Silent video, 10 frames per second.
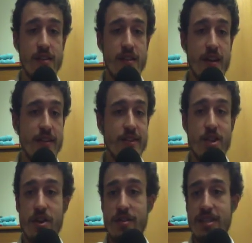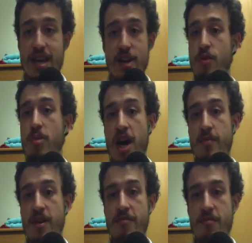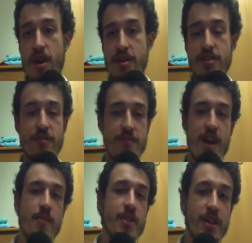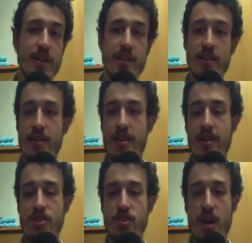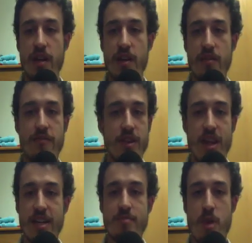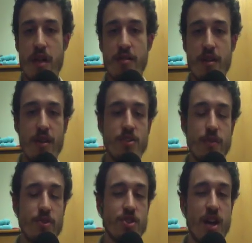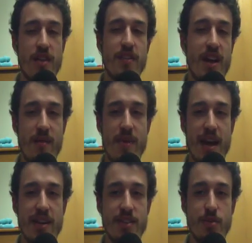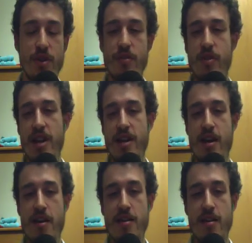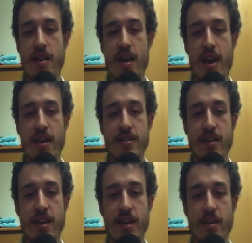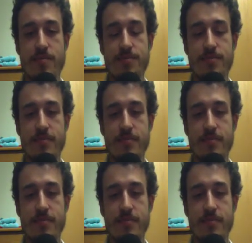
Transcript: and you know saying goodbye to my friends and family uh, in Australia for the last month. So I'm just kind of getting back into it right now, as I um,